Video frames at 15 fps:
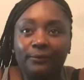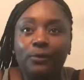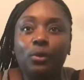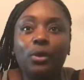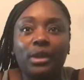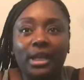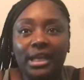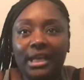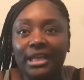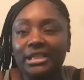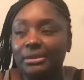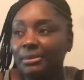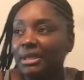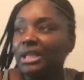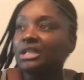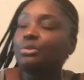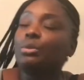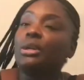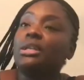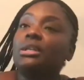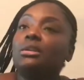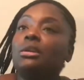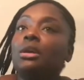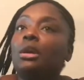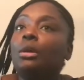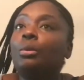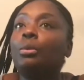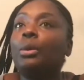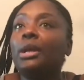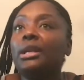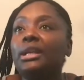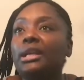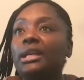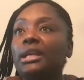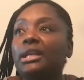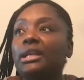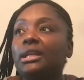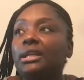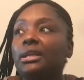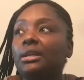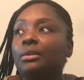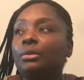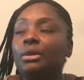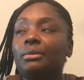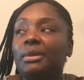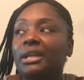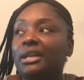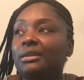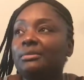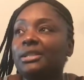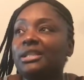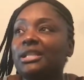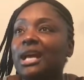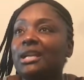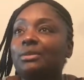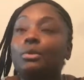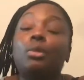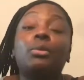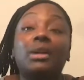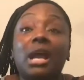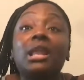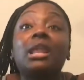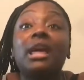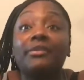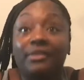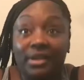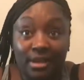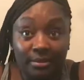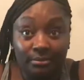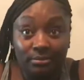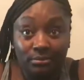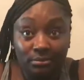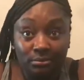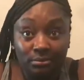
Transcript: of 4 kids because when me and him decided, well, when I left him,